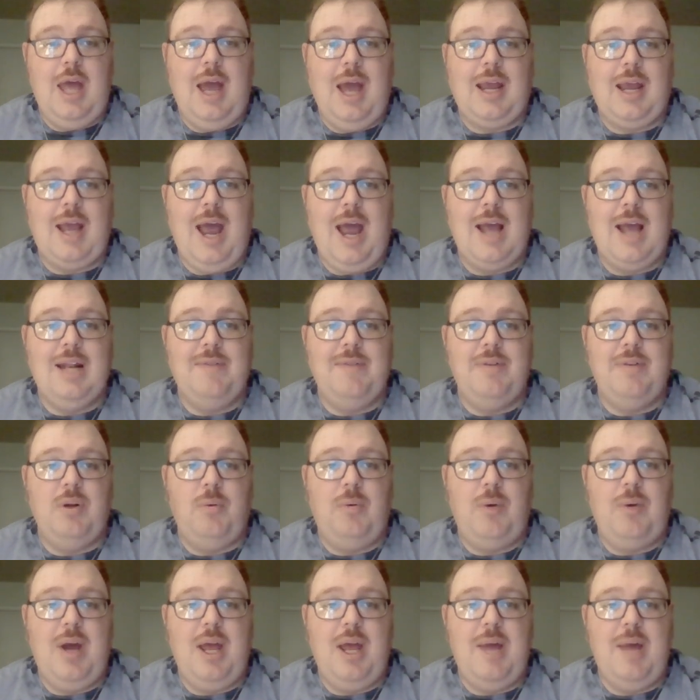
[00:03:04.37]
kind of in a
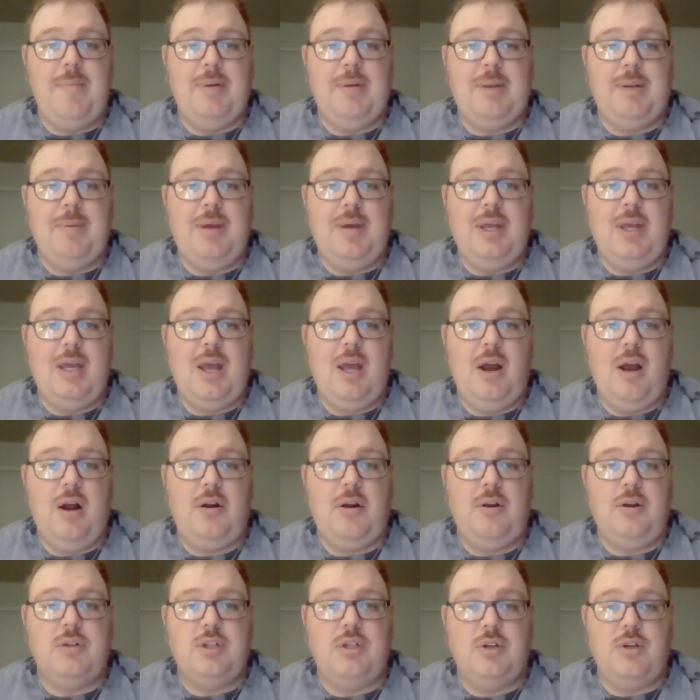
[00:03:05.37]
way, but the main
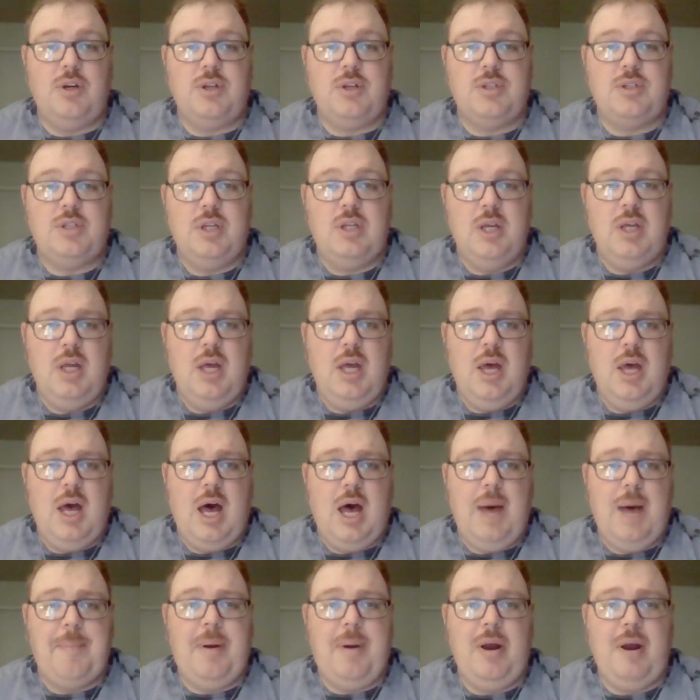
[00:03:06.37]
characters are just
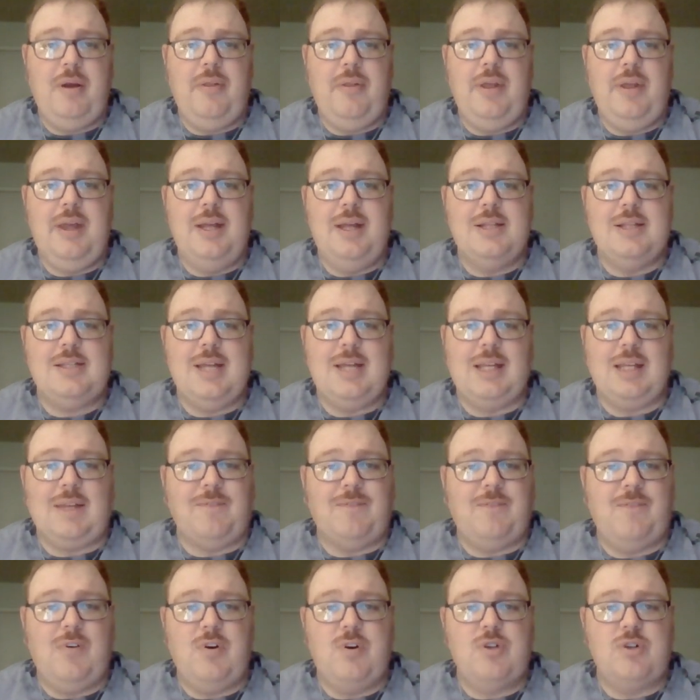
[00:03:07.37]
Apparently, it's like the
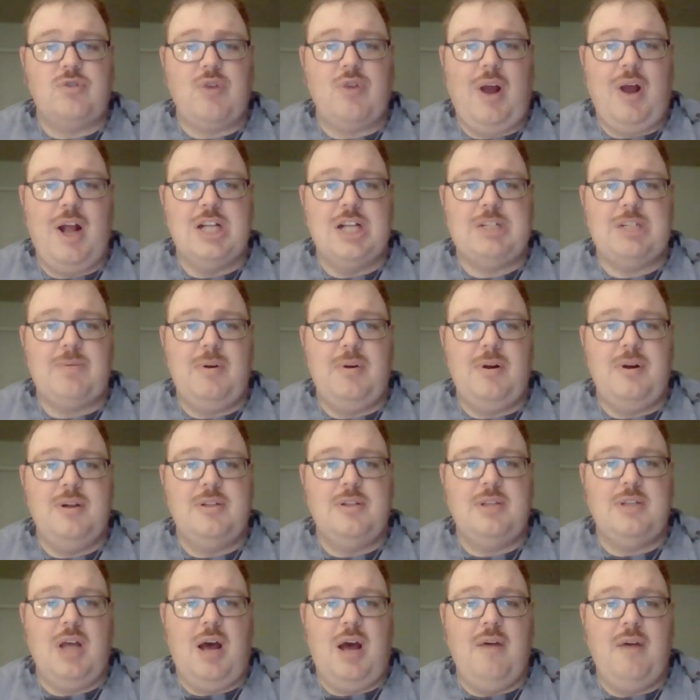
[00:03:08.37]
first
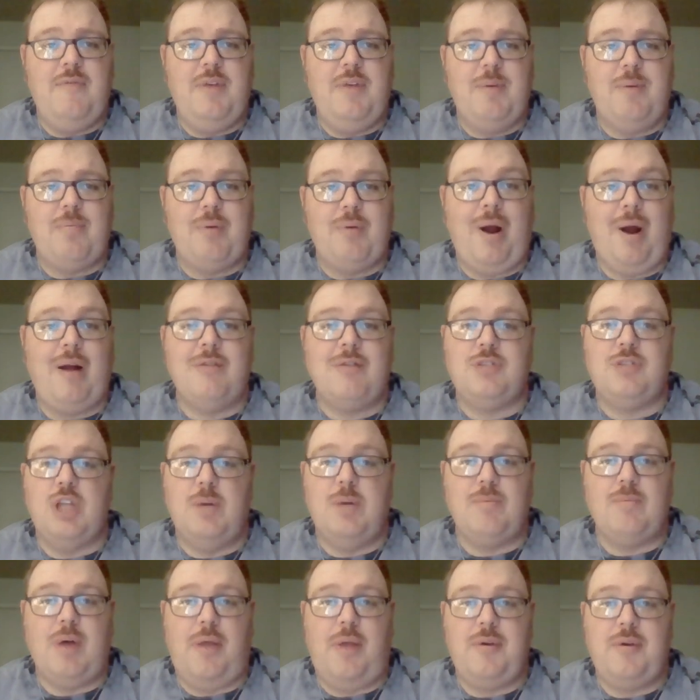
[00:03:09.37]
consequence of the
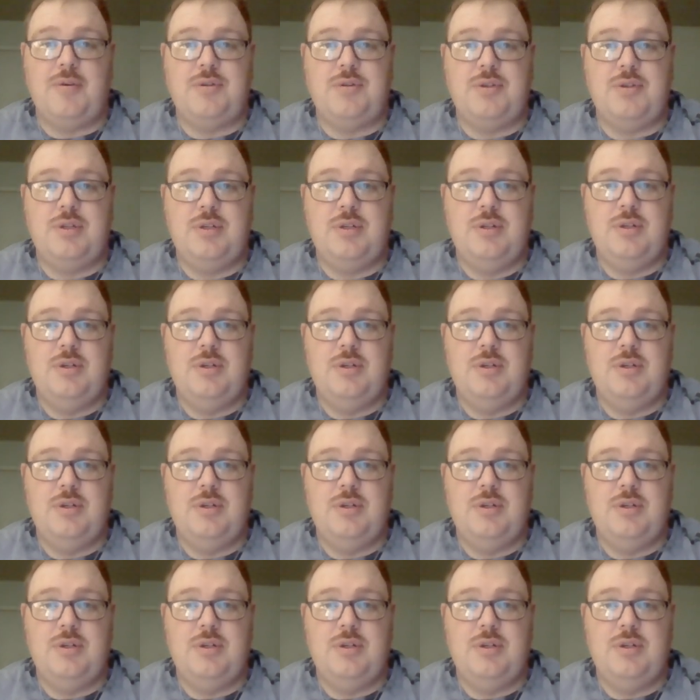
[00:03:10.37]
Proudstar brothers.